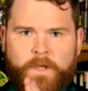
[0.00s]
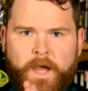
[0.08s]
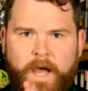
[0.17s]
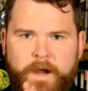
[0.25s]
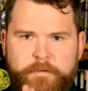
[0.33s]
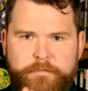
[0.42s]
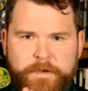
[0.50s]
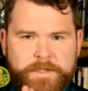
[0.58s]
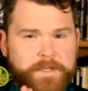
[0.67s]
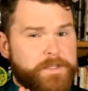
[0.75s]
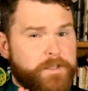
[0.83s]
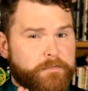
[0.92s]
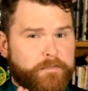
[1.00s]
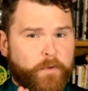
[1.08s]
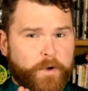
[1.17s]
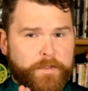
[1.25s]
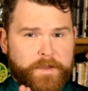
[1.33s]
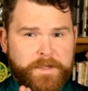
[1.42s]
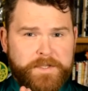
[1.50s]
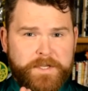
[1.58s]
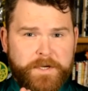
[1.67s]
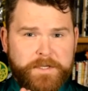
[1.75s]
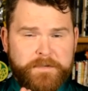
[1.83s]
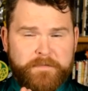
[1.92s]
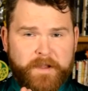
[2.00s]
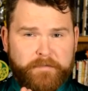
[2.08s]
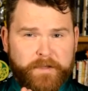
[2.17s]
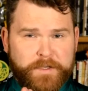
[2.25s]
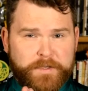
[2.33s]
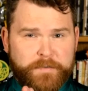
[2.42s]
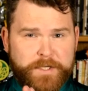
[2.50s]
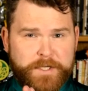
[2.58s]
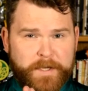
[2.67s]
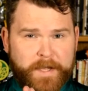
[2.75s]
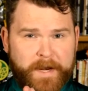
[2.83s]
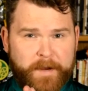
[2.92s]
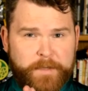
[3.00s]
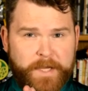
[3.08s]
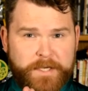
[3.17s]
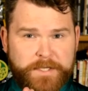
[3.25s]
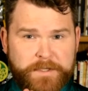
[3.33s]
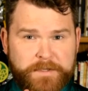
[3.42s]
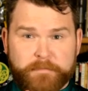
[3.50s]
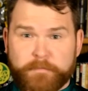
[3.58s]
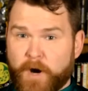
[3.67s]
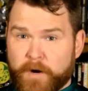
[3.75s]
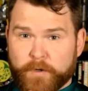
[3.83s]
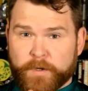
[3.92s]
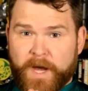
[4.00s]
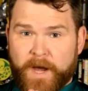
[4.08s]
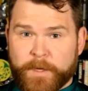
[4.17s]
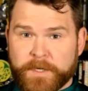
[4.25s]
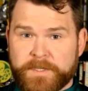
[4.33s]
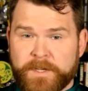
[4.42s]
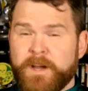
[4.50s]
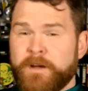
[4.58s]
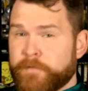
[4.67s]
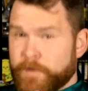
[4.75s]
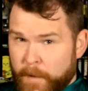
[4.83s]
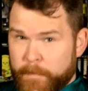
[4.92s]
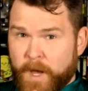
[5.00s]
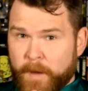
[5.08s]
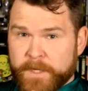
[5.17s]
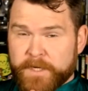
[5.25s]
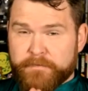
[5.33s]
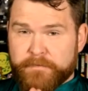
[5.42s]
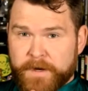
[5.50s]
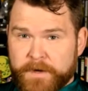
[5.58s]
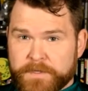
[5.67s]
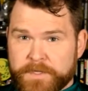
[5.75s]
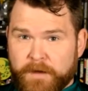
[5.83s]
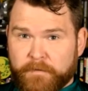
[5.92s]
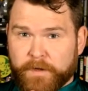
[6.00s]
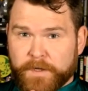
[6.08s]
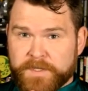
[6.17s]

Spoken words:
Iron Fist is the fourth in a series of Netflix original adaptations of Marvel Comics for an upcoming Defenders Netflix